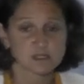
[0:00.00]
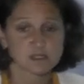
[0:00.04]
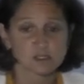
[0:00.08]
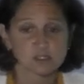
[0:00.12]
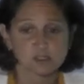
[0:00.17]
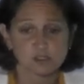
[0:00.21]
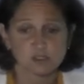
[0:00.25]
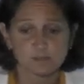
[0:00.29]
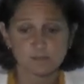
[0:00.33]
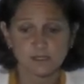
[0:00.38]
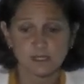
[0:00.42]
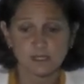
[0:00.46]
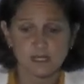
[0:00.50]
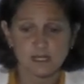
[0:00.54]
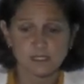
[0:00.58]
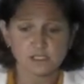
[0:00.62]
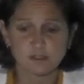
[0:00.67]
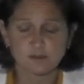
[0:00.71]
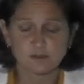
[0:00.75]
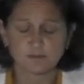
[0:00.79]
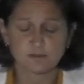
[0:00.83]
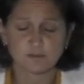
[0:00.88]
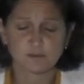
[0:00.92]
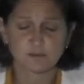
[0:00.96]
So
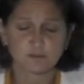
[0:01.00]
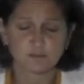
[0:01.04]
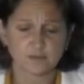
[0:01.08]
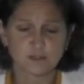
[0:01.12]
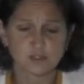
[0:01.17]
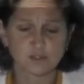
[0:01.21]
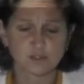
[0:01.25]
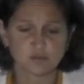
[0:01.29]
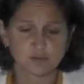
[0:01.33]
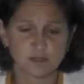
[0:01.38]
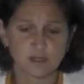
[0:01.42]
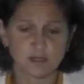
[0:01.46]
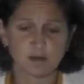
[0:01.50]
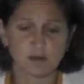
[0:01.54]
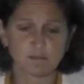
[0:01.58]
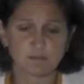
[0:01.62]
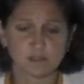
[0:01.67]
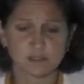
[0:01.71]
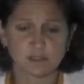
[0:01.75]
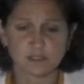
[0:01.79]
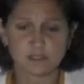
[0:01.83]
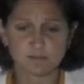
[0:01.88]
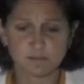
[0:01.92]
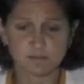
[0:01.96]
mechanisms of injury are
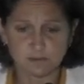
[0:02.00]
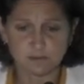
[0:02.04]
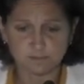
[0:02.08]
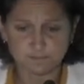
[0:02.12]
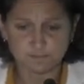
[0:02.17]
multiple.